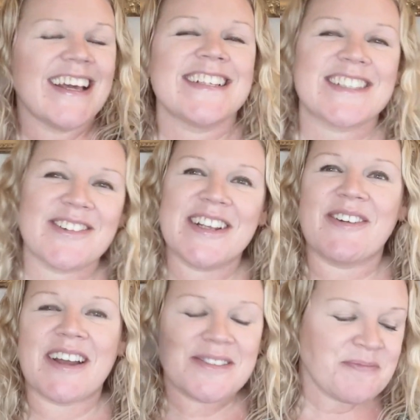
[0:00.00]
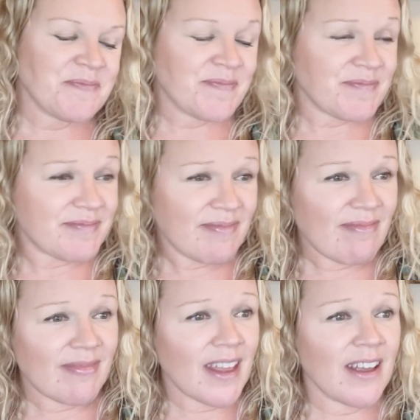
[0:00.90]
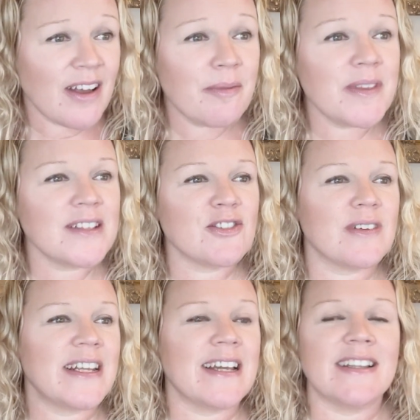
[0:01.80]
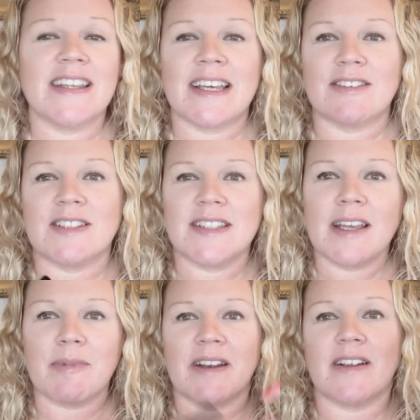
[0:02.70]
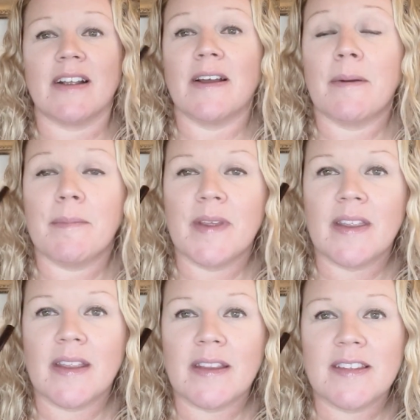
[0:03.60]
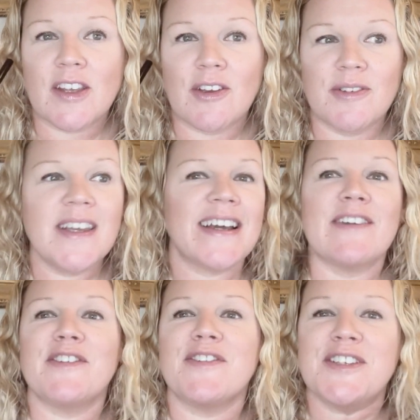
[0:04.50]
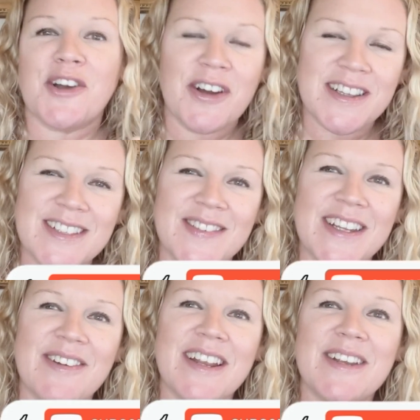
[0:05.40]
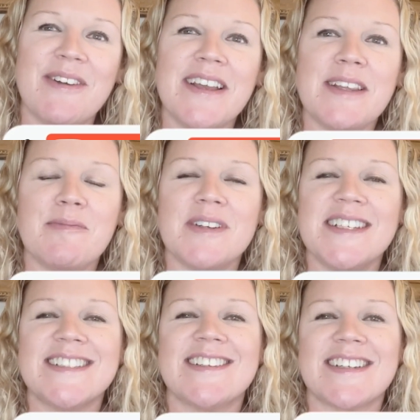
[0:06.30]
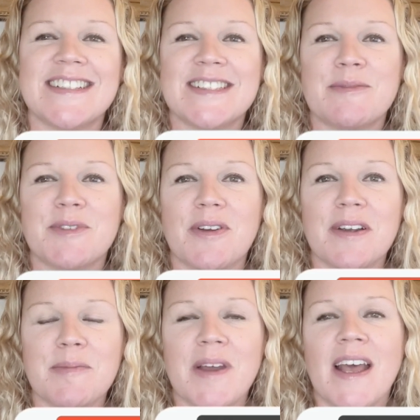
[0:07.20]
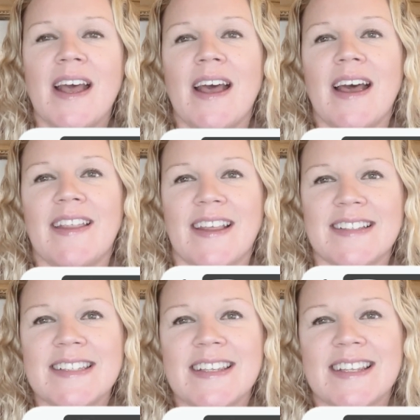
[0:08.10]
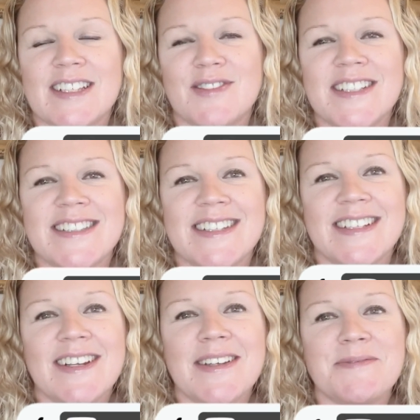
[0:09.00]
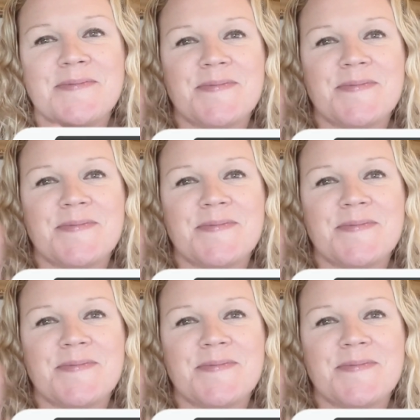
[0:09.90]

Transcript: So anyway, there's not really anything else to say about it. So yeah, if you've enjoyed this video in any way, then please like and subscribe, and that's it. Thanks for listening. Good night.